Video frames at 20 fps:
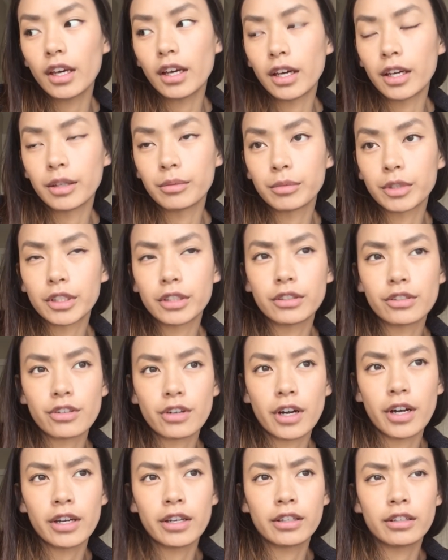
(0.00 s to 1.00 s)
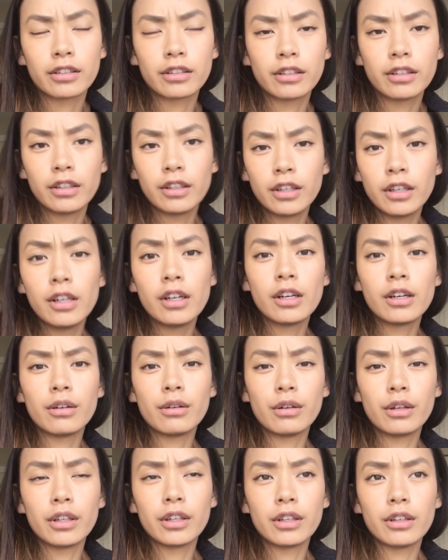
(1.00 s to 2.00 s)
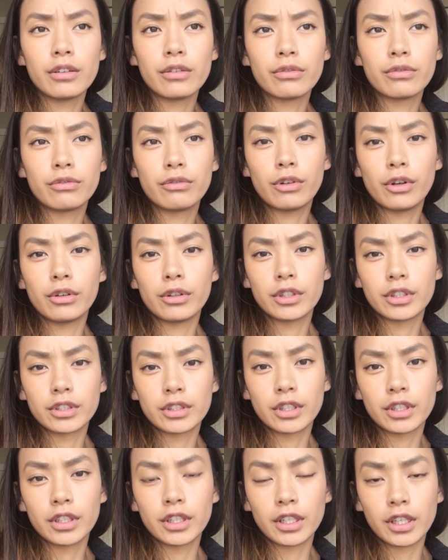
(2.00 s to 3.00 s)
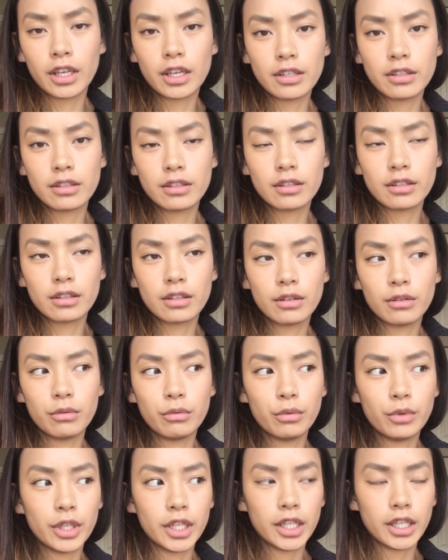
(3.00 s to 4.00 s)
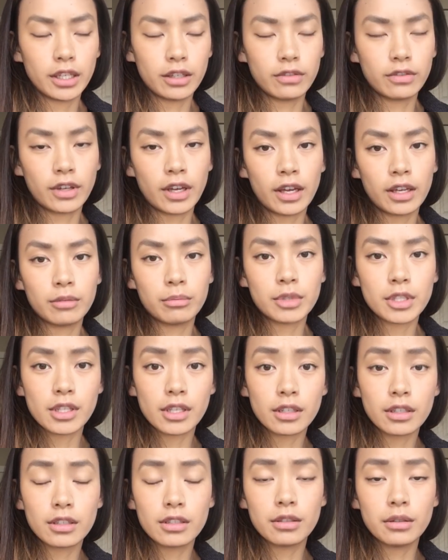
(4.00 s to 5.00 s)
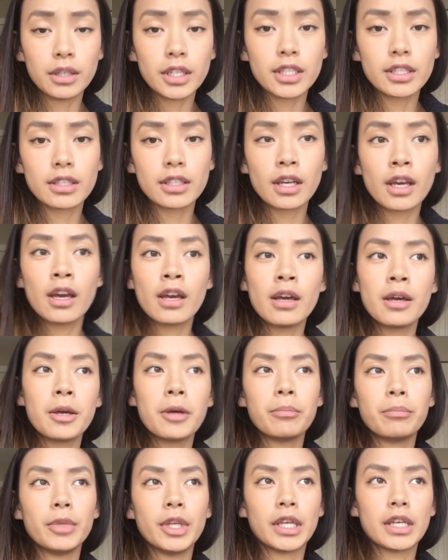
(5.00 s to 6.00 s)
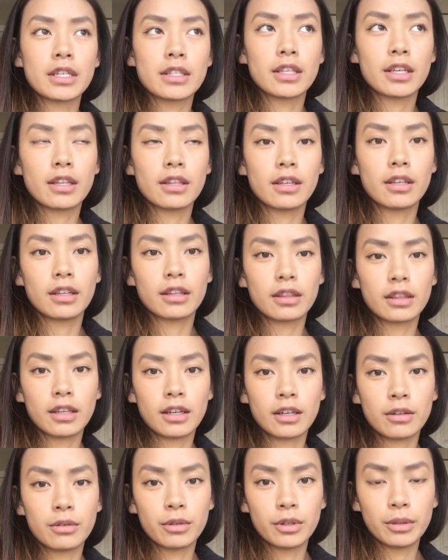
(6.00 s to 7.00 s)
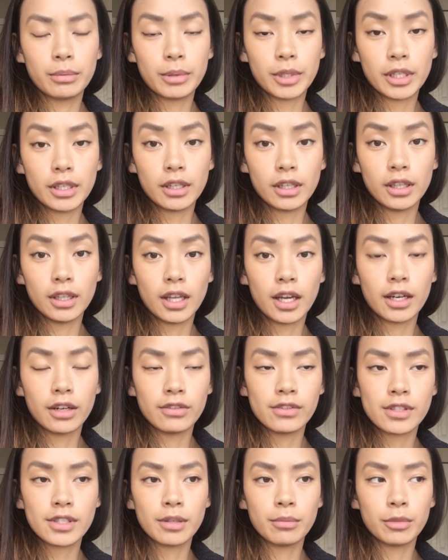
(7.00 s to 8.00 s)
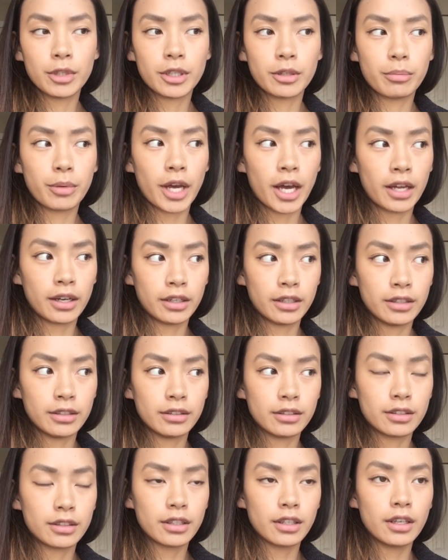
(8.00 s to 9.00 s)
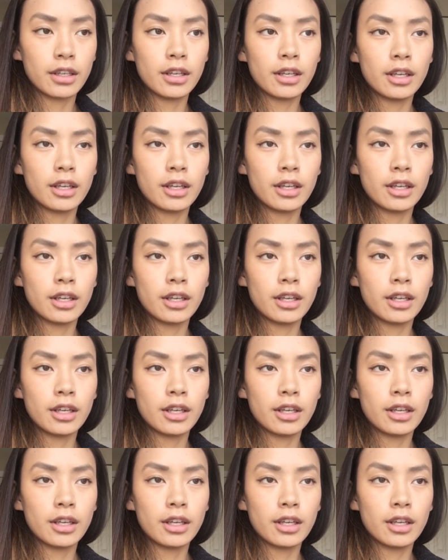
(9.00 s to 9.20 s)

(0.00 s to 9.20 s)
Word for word: I'm going to try and really focus on the cases that we have had presented to us because I think there will be a lot of similar patterns